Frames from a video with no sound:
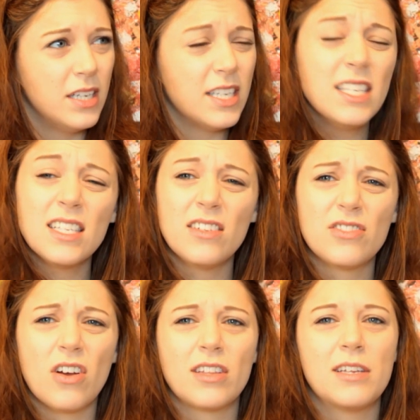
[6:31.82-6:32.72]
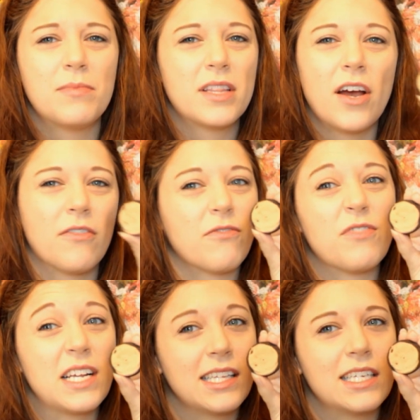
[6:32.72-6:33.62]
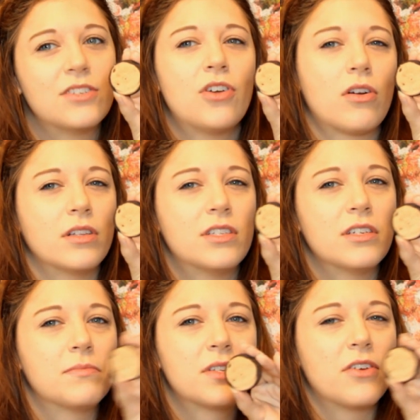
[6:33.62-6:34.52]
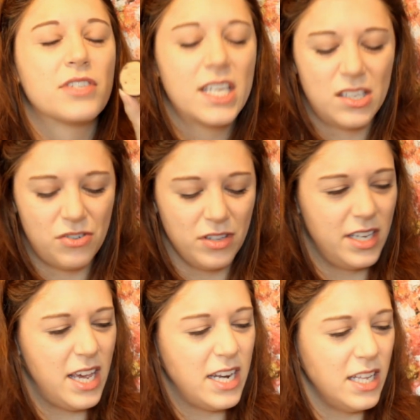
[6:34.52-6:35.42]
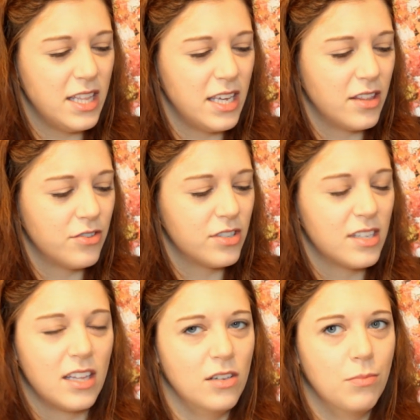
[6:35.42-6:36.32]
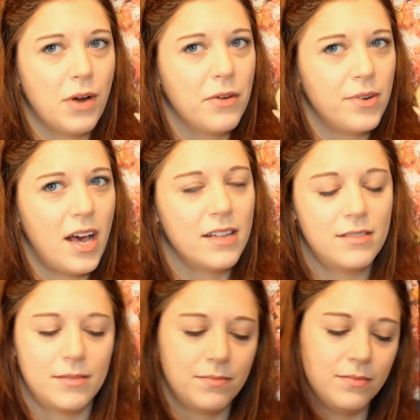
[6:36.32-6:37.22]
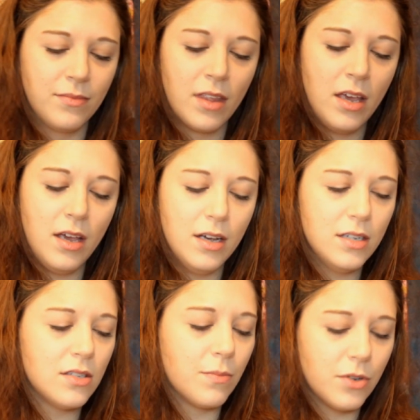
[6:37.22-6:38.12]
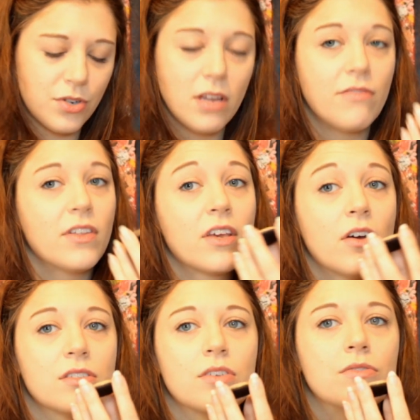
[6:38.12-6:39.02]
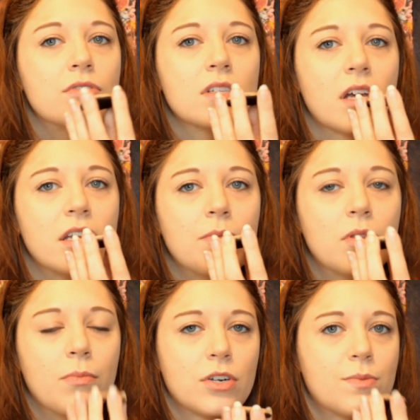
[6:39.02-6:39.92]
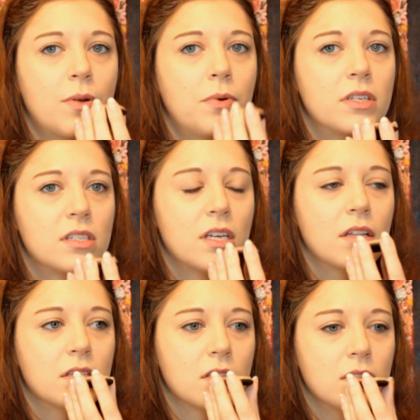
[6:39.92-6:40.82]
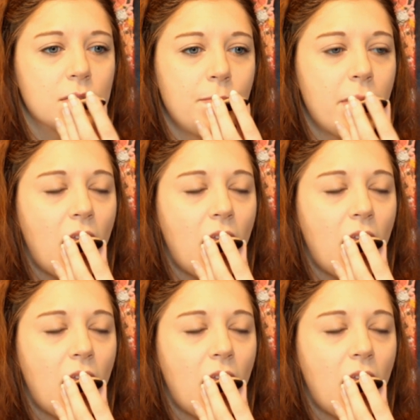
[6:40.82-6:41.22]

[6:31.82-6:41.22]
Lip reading: Tastes a little chocolatey, but they aren't really chocolate chips. They aren't texturally anything. They're just like little brown dots. So I'm going to try the filling on its own, just like I did with the marshmallow one, and see how this is.